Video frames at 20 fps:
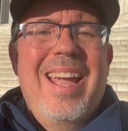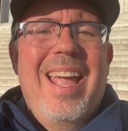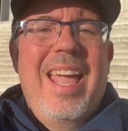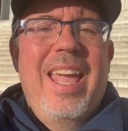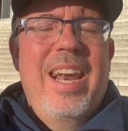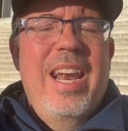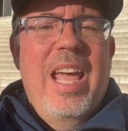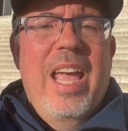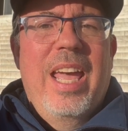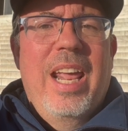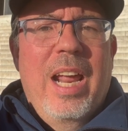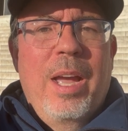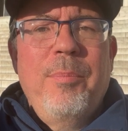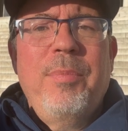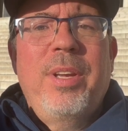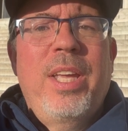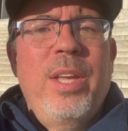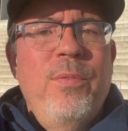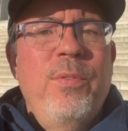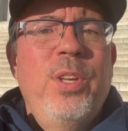And
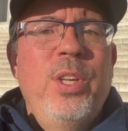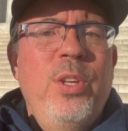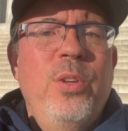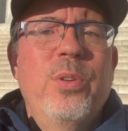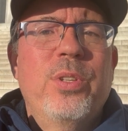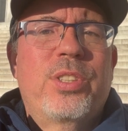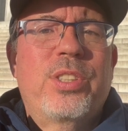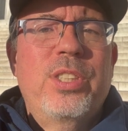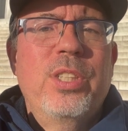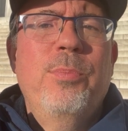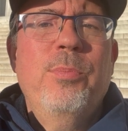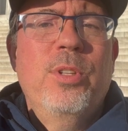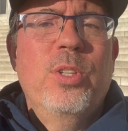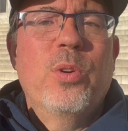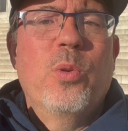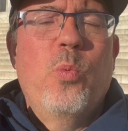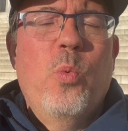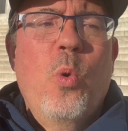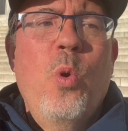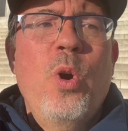I'm giving you a
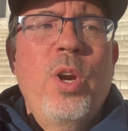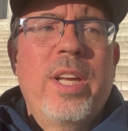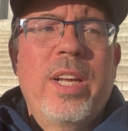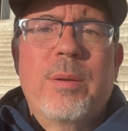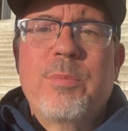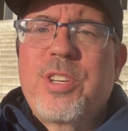similar warning. I'm